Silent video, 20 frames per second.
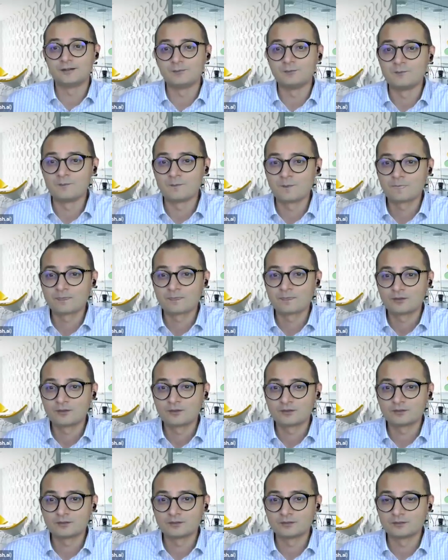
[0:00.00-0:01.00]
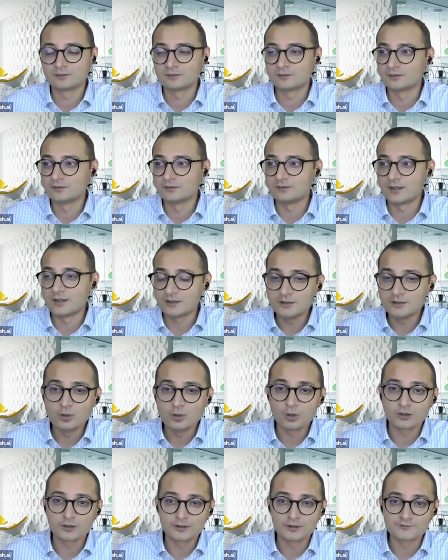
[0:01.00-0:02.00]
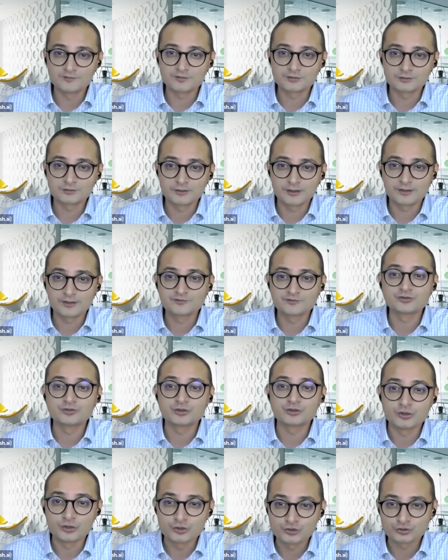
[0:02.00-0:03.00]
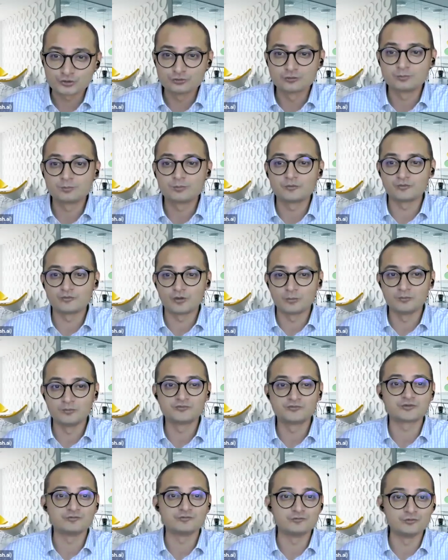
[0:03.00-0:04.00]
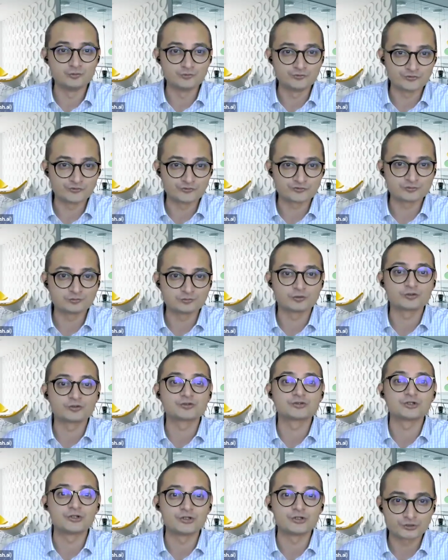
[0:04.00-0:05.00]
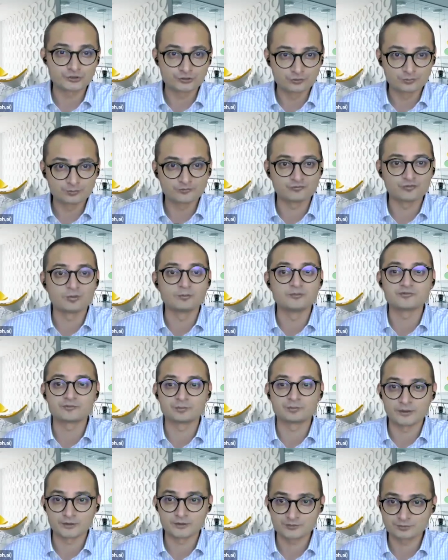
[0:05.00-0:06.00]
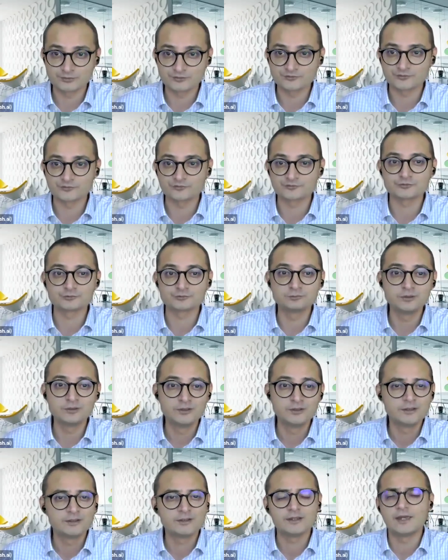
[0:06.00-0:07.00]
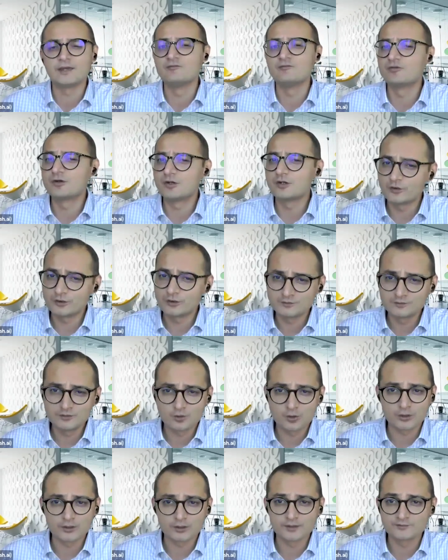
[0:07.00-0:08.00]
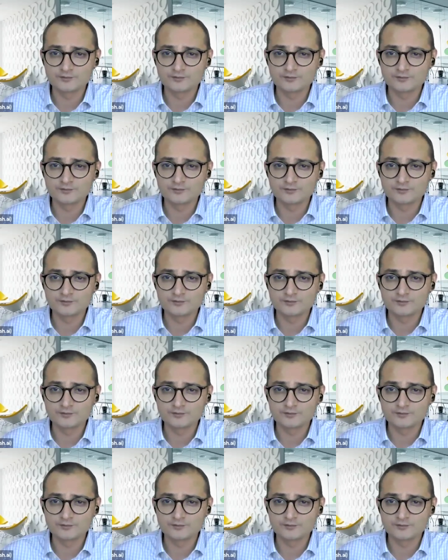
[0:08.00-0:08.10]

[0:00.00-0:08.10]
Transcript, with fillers: um, any organization that has a traditional performance review system or a traditional performance management system, everyone in the